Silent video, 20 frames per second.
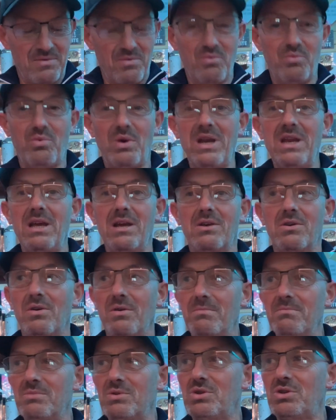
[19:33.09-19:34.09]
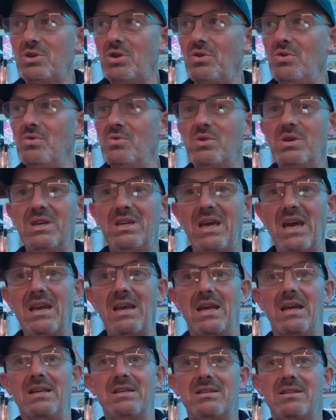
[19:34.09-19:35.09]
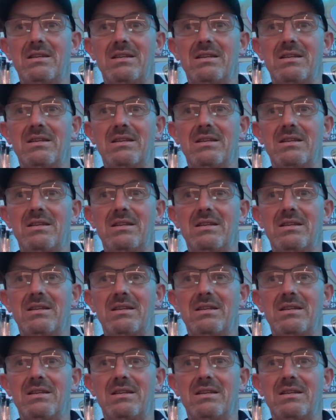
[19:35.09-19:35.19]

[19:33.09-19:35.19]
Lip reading: when it comes to Guinness,